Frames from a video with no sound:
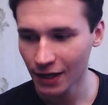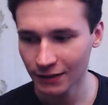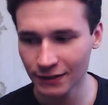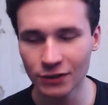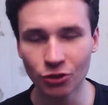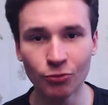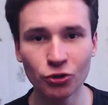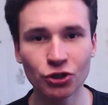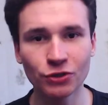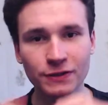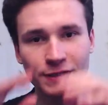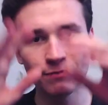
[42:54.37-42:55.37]

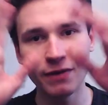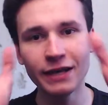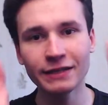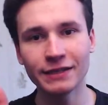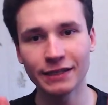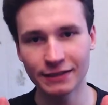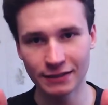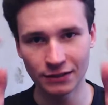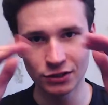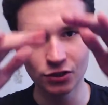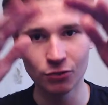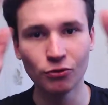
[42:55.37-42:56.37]
distribution semantics,
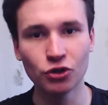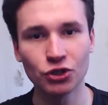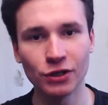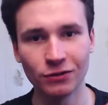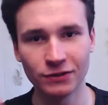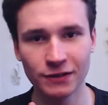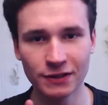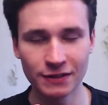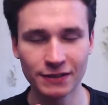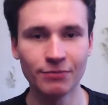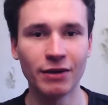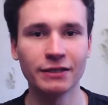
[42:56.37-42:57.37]
distributional di
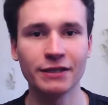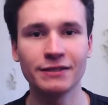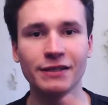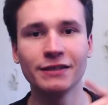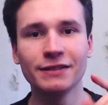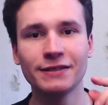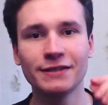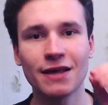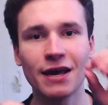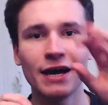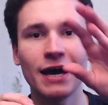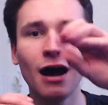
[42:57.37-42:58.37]
semantics, it is
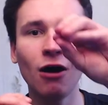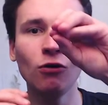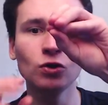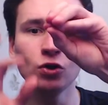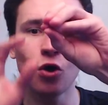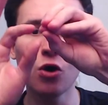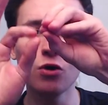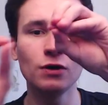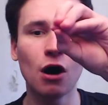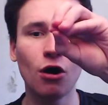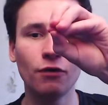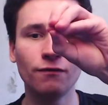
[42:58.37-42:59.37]
uh, how long
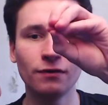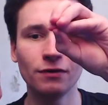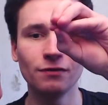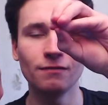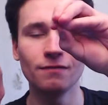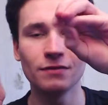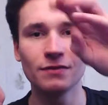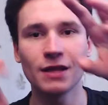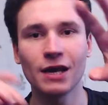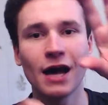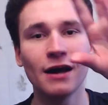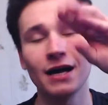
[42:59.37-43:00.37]
of
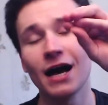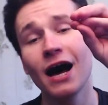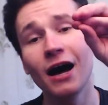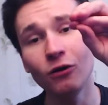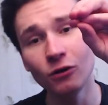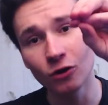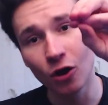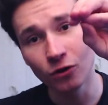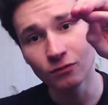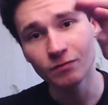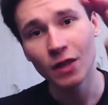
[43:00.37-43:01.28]
how long